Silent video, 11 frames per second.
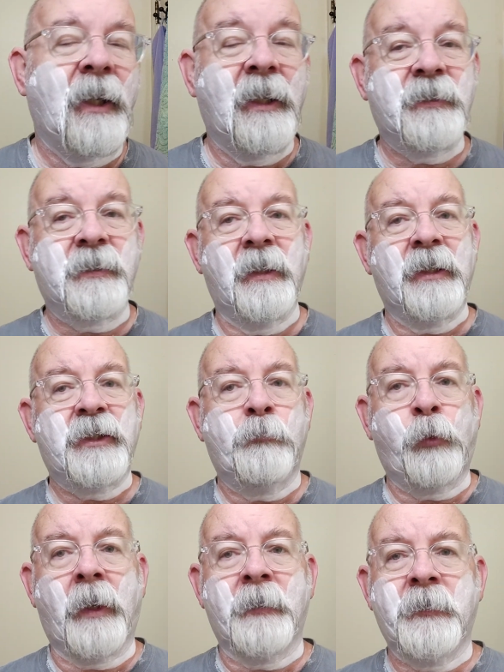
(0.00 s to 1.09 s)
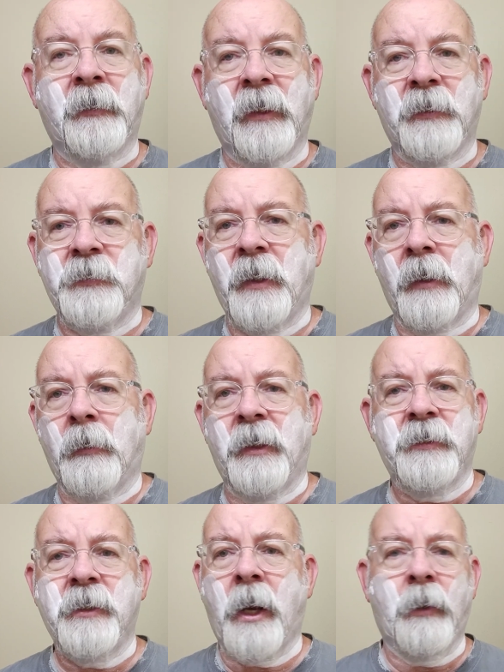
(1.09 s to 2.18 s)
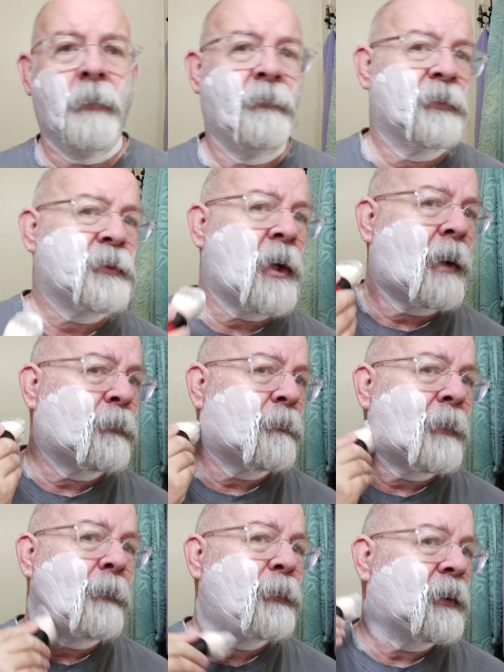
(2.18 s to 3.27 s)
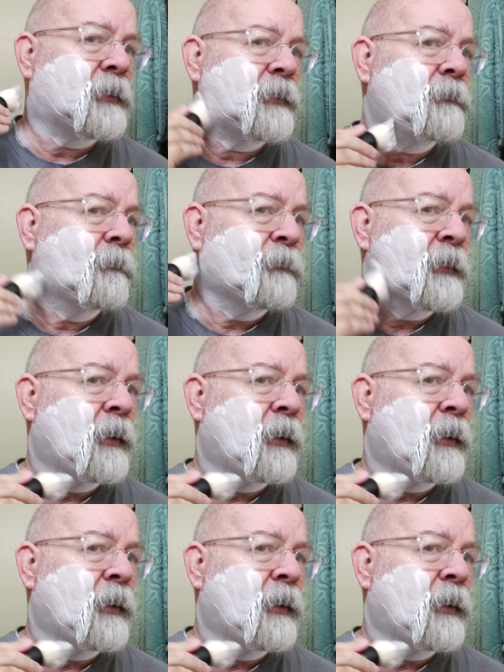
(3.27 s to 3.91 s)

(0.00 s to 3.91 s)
it's present, it's there, it's not over the top in my opinion.